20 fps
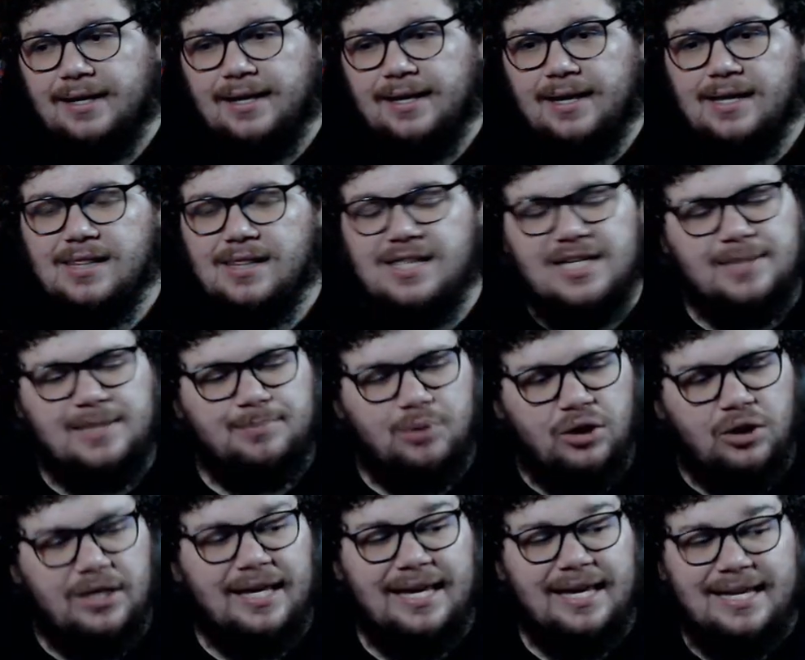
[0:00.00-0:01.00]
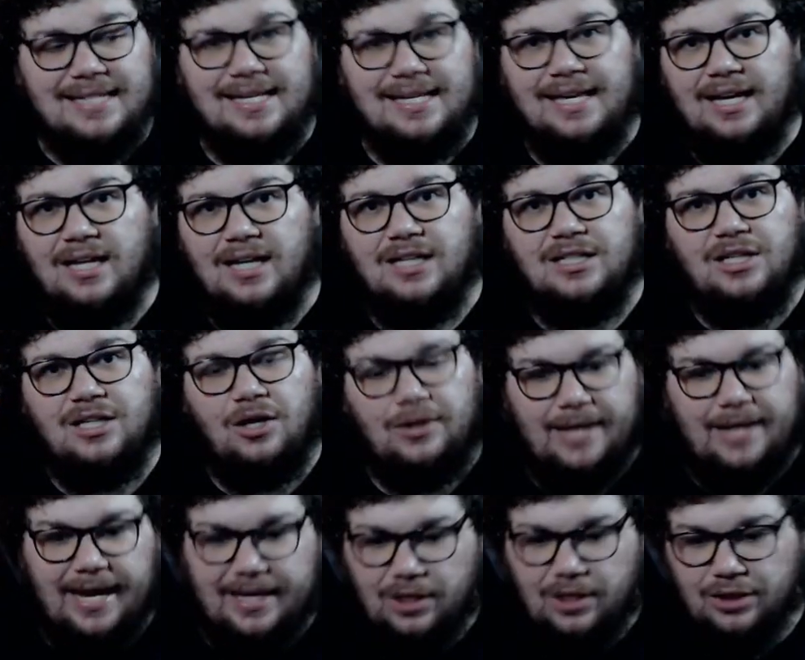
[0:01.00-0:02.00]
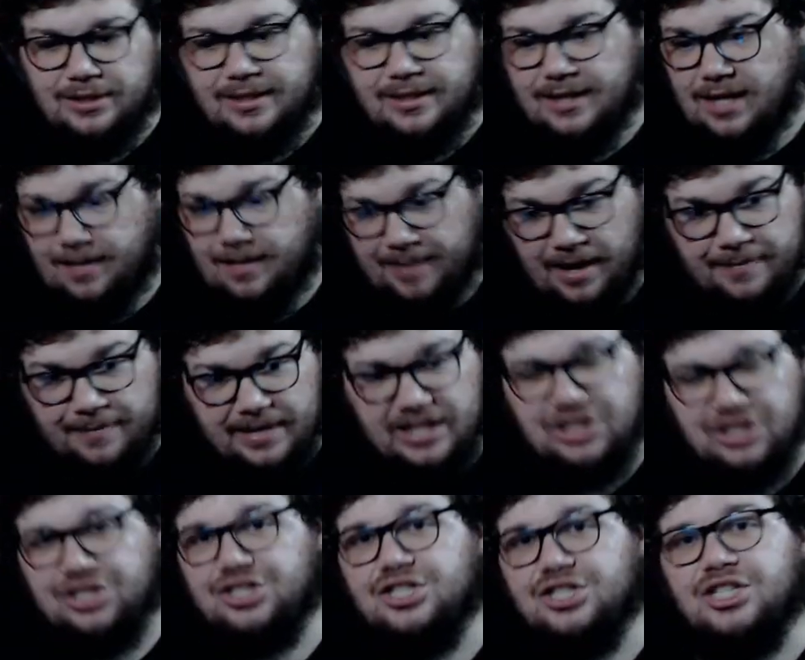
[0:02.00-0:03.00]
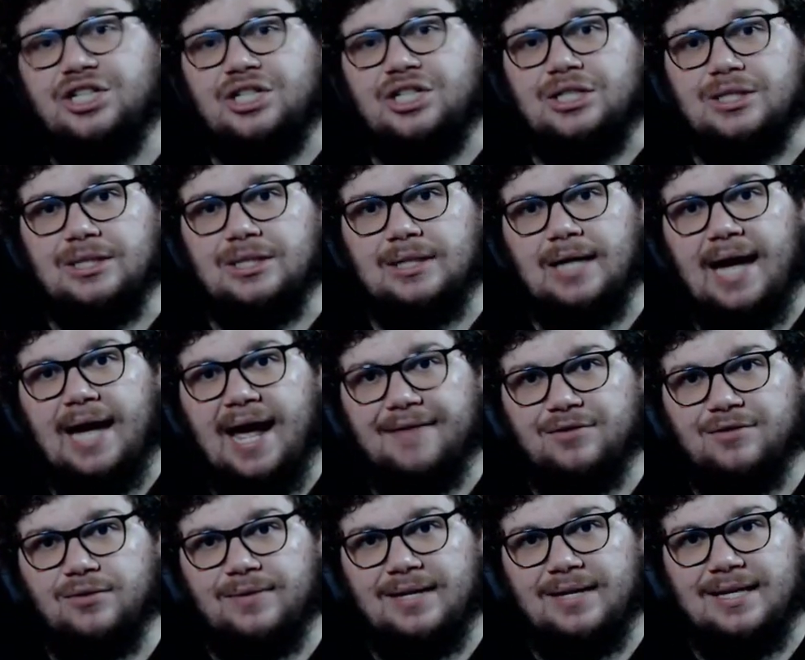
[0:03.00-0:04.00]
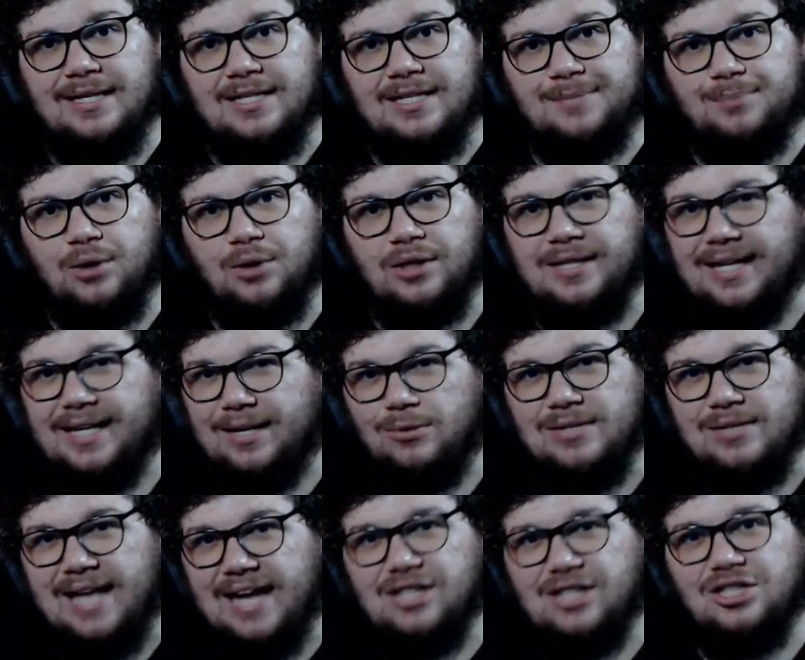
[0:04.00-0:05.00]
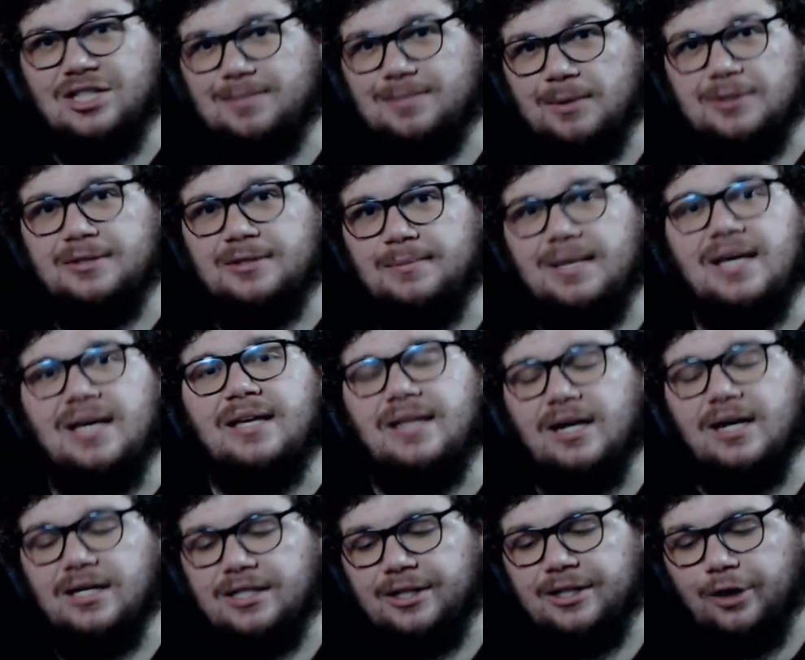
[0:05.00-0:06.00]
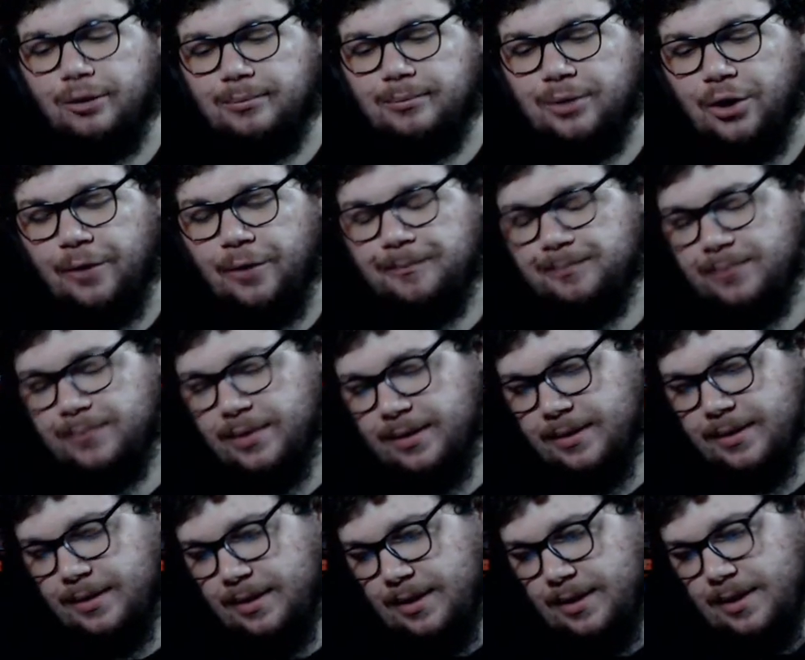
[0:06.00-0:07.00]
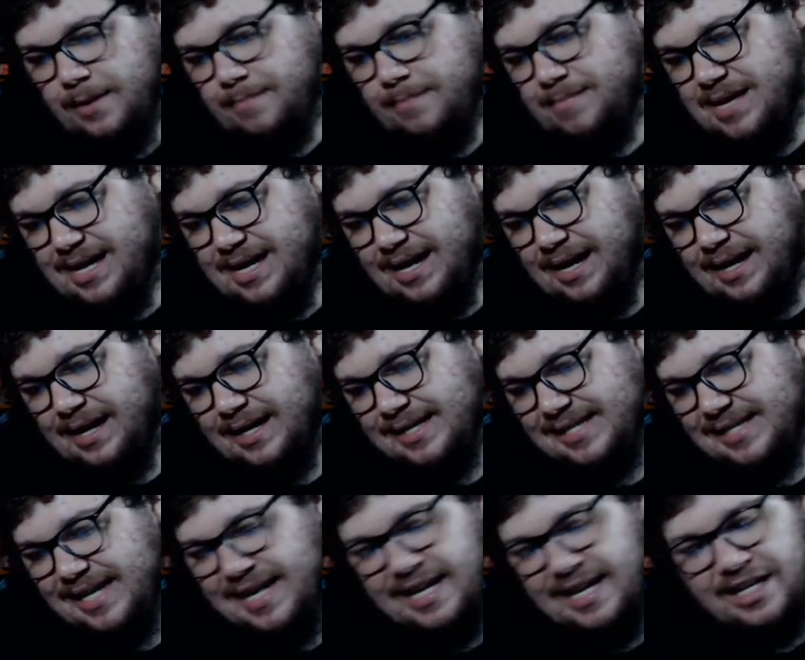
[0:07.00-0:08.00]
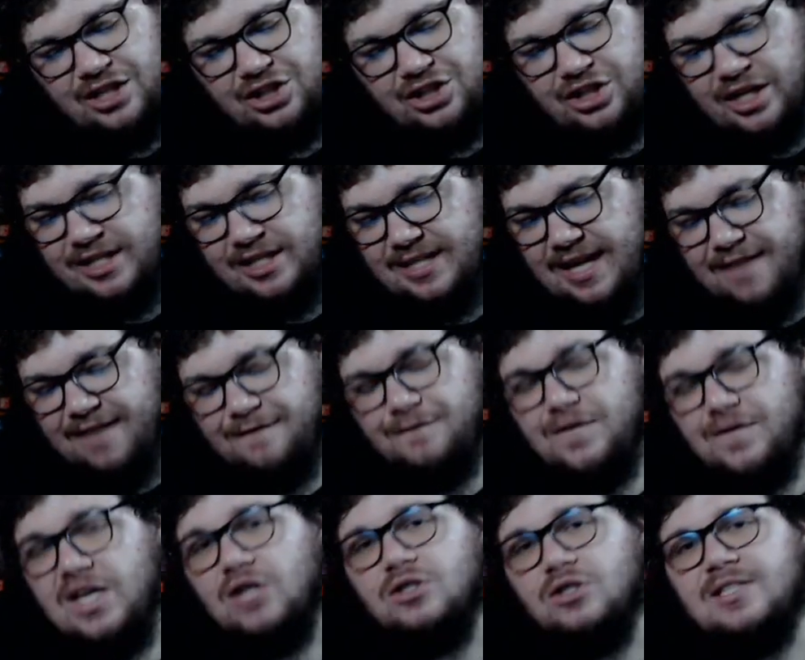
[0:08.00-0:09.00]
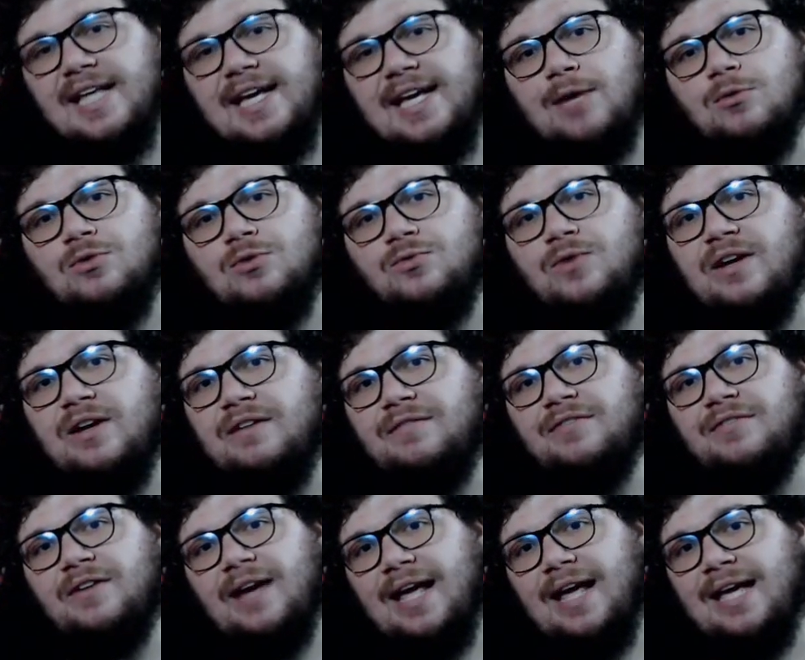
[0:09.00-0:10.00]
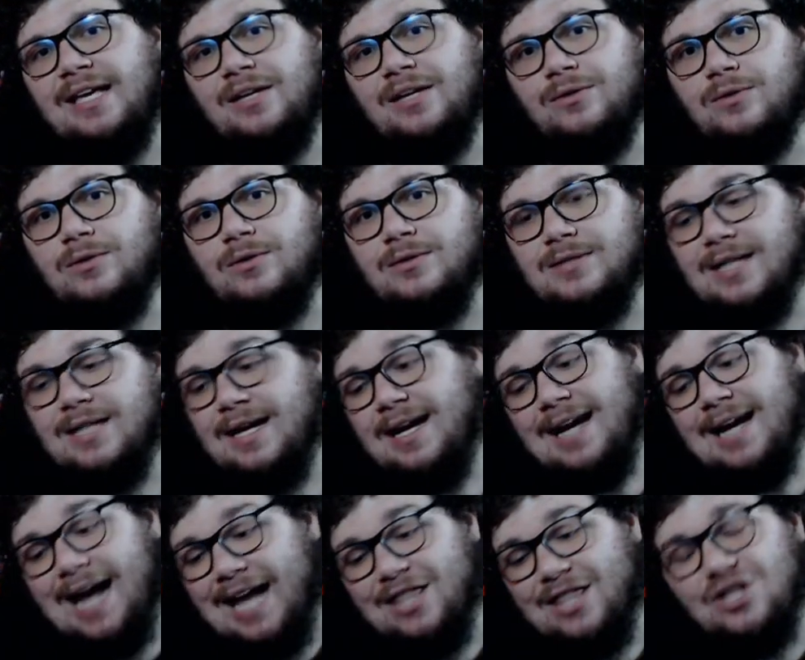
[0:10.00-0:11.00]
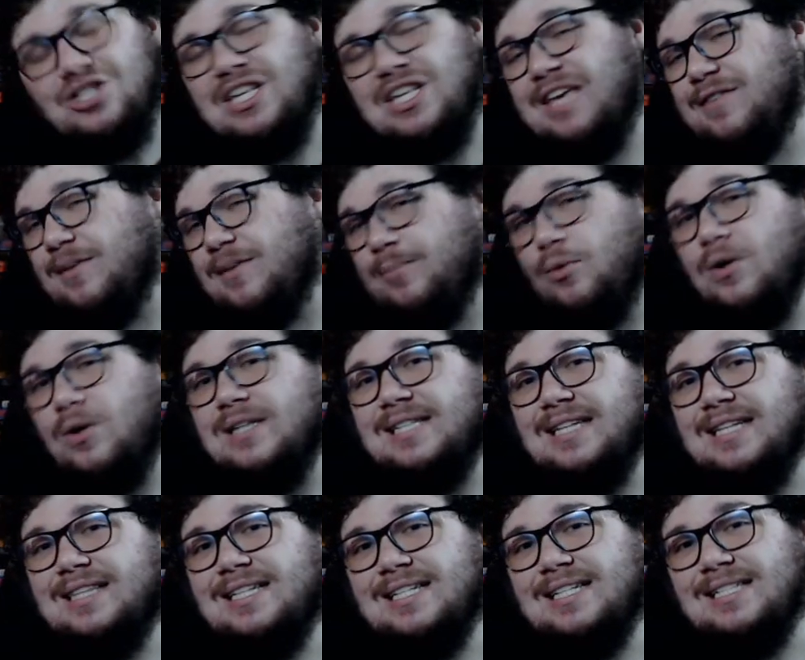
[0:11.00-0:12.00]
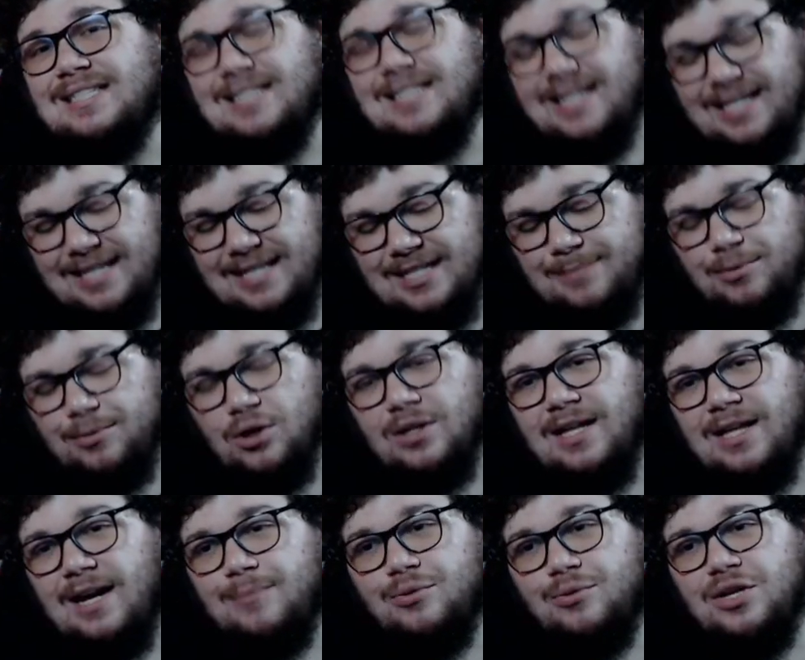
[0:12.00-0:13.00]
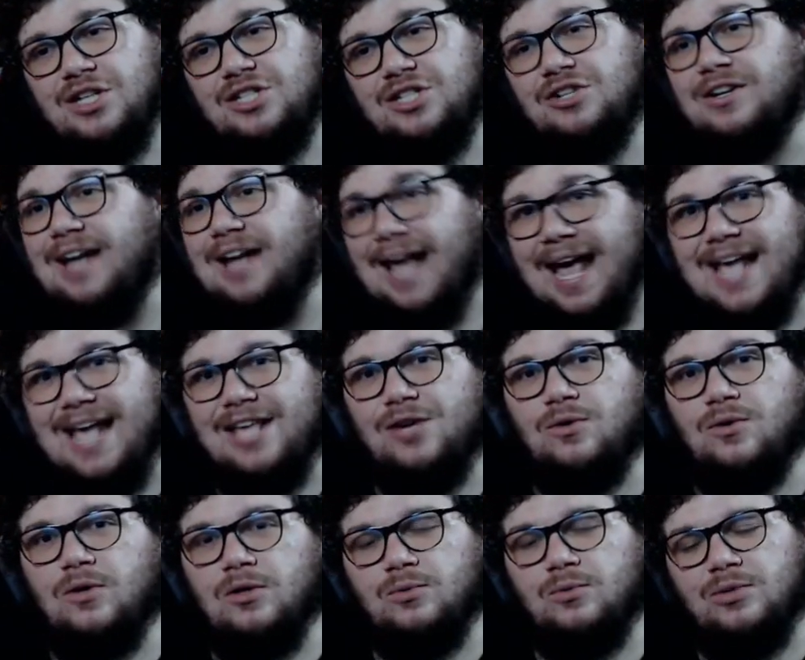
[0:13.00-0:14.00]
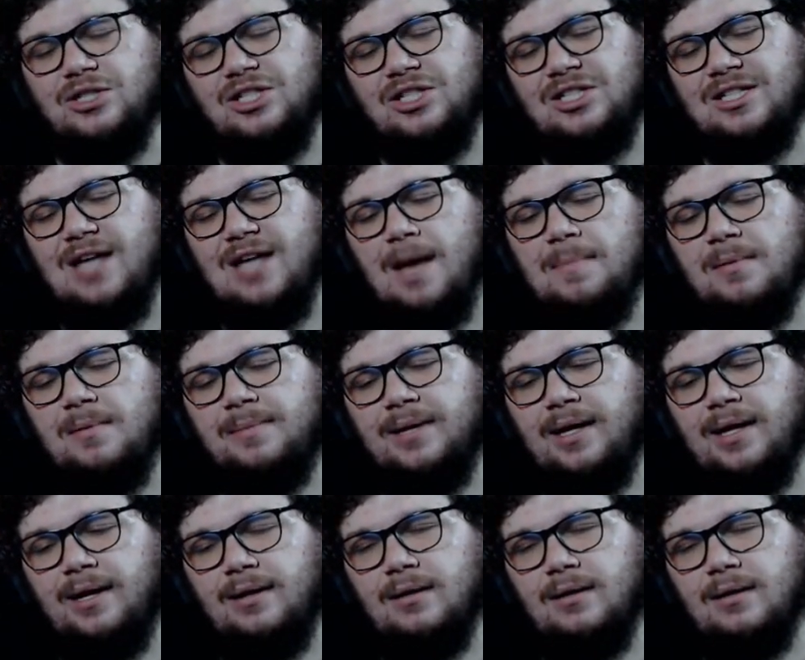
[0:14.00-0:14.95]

this book is a young adult. I looked it up. I made sure after reading this book that it was actually supposed to be a young adult book. Because it feels like it was written for 8-year-olds. And there's even points in this book that I'm pretty sure an 8-year-old would just stop and be like,